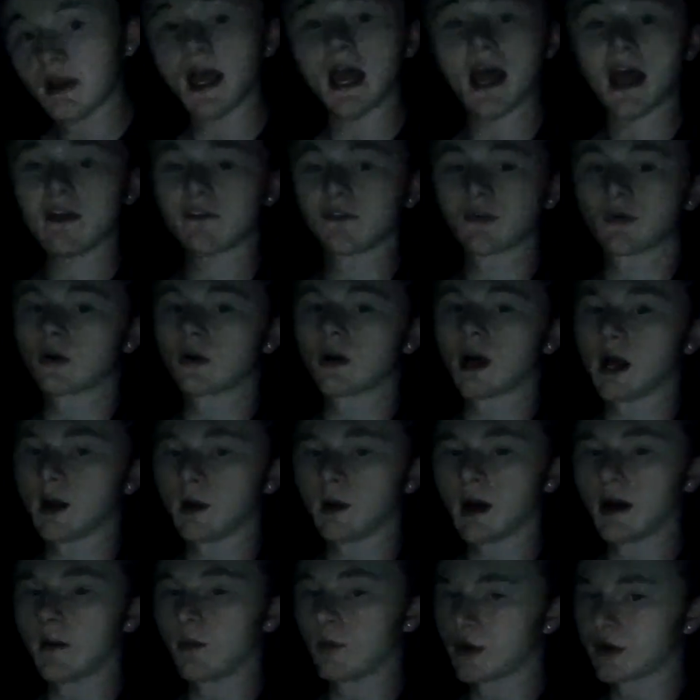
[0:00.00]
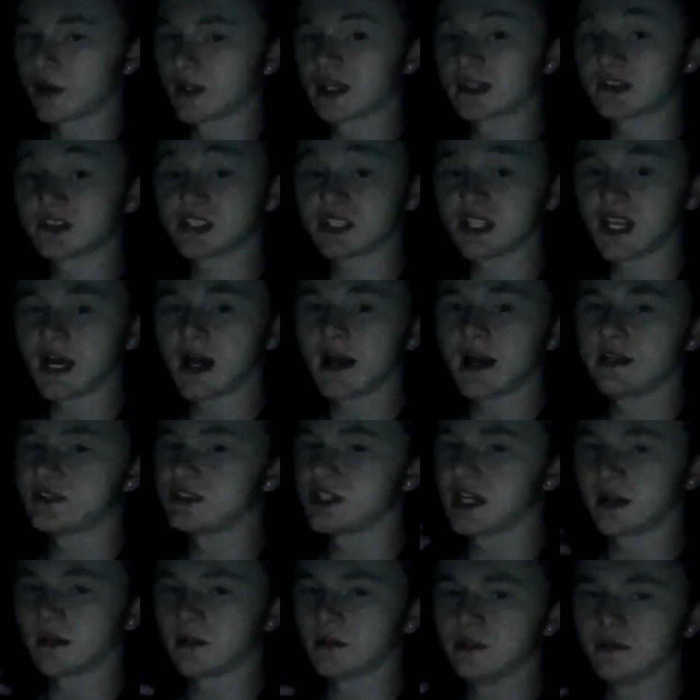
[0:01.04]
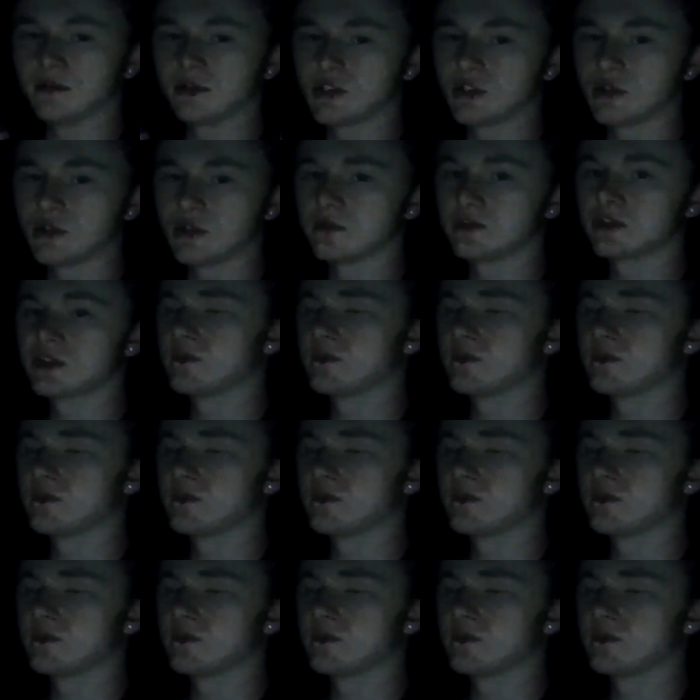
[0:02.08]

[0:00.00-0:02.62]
ever. I wear, like, slides. I don't do shoes.